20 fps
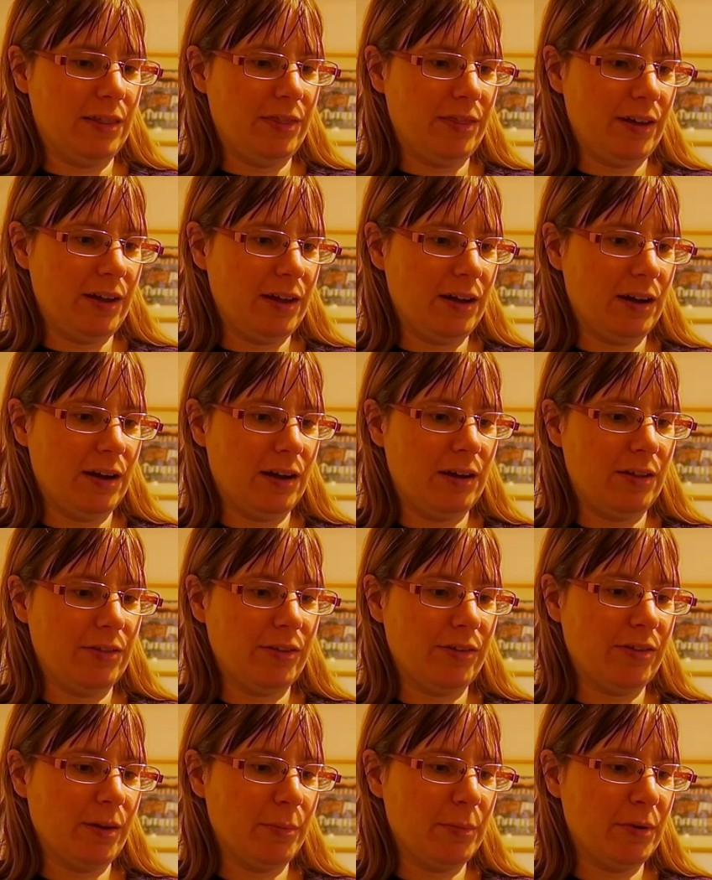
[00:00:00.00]
They are The
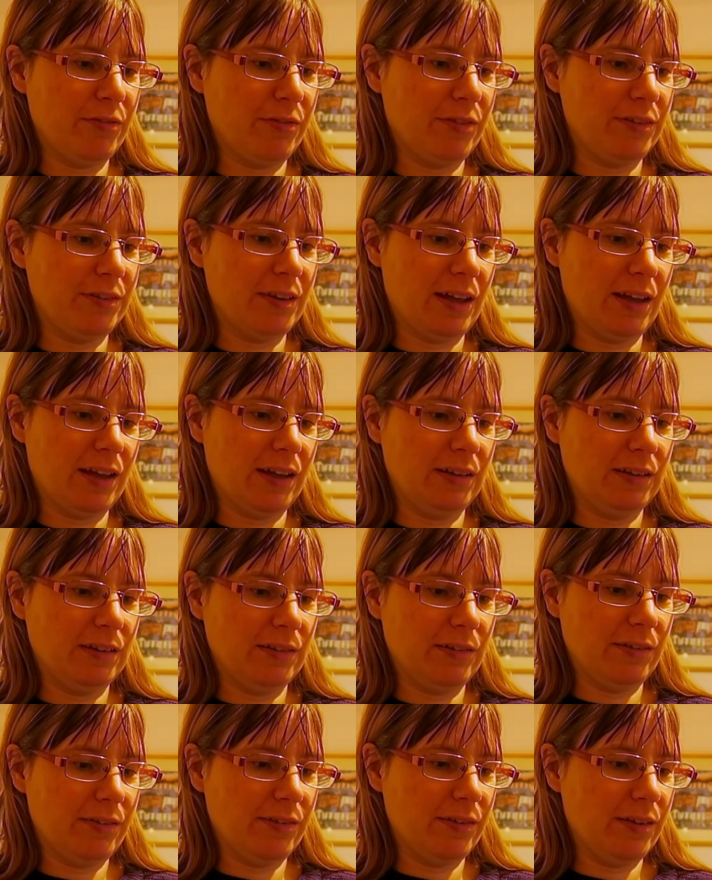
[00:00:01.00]
Summer of the
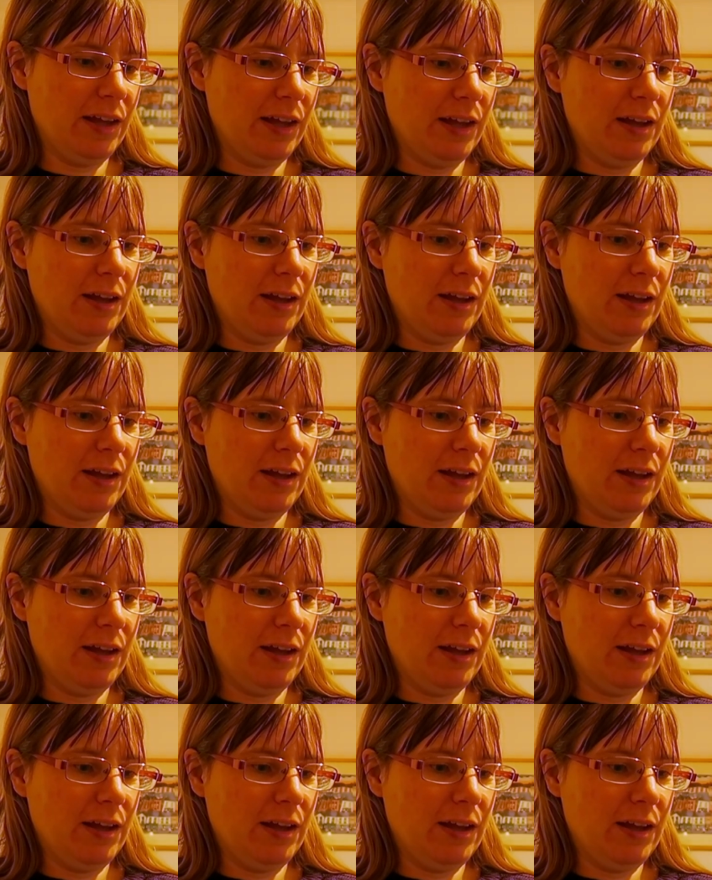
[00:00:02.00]
Danes,